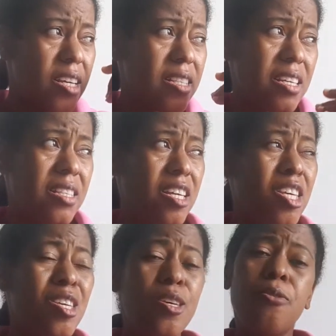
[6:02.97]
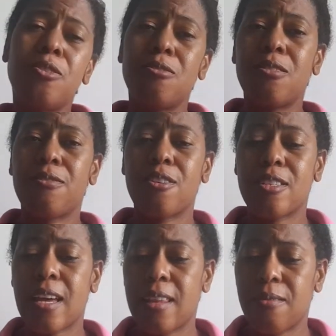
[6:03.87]
it's a huge universe,
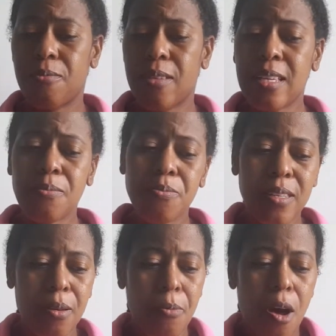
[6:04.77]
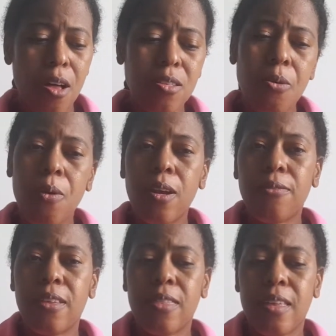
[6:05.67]
and that's also one of
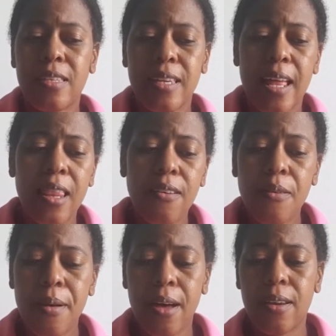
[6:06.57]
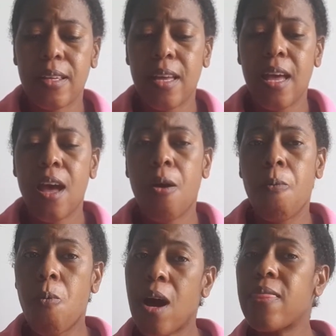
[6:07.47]
the things that I love about it.
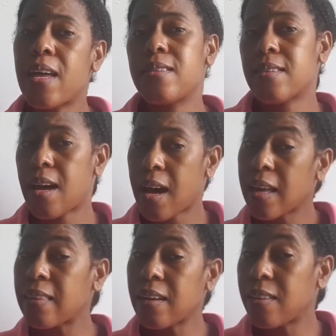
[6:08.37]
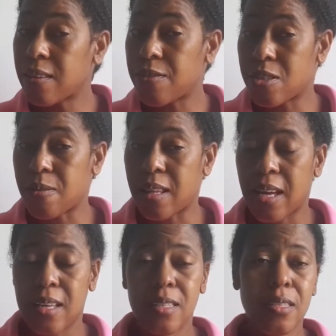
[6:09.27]
One, that it's highly
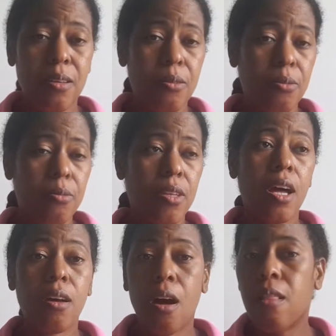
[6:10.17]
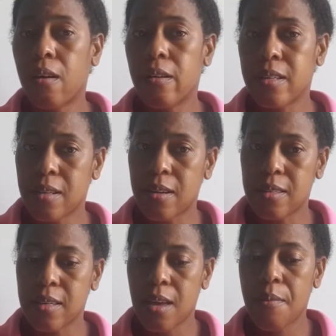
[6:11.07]
individualized, so not all artists are the
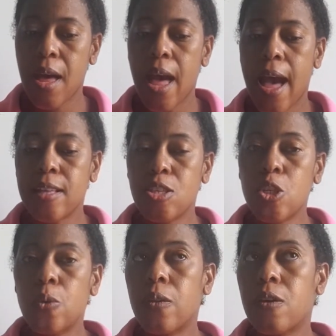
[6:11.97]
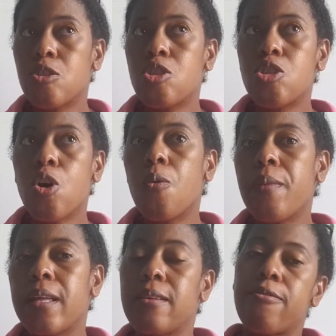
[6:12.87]
same. And two, there's so
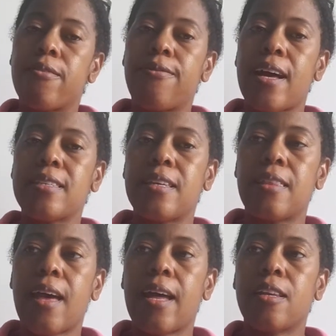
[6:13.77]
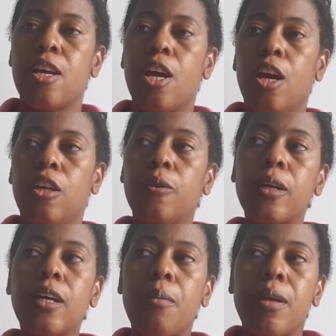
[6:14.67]
many different facets that you
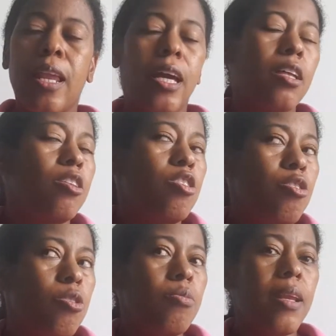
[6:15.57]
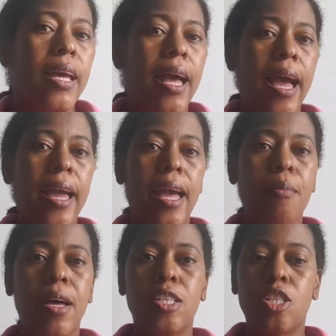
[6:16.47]
can come in like a noob, like I am,
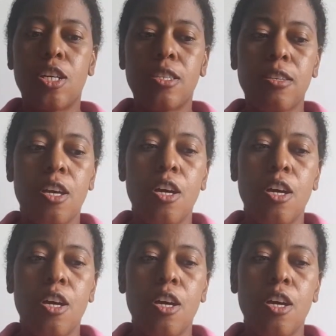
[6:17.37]
and just